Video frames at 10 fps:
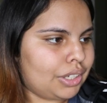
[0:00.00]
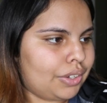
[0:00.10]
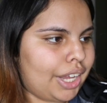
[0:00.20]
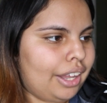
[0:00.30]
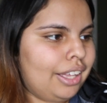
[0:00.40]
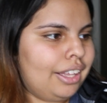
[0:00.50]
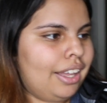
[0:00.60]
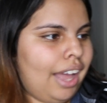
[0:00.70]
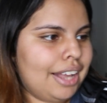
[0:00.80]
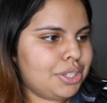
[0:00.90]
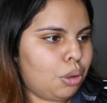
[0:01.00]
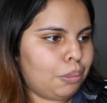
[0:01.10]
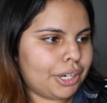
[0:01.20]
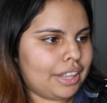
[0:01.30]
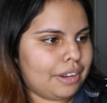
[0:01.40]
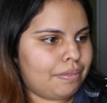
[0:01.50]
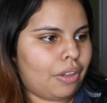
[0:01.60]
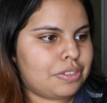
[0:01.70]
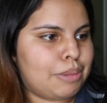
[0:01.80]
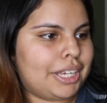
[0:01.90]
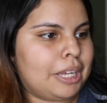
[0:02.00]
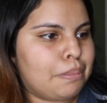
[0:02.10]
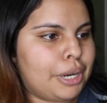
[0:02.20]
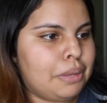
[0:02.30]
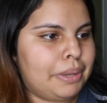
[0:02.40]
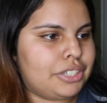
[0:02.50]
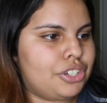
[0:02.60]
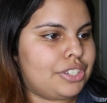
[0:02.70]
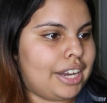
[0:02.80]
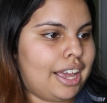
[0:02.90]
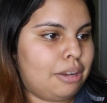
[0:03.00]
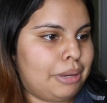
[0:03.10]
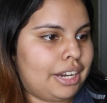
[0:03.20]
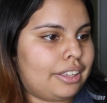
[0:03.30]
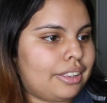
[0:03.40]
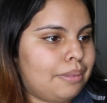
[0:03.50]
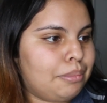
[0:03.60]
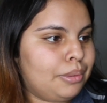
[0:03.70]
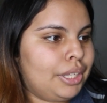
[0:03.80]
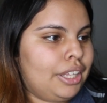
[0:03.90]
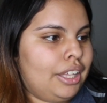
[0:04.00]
Okay, has homework that involves making pretty pictures and animating them.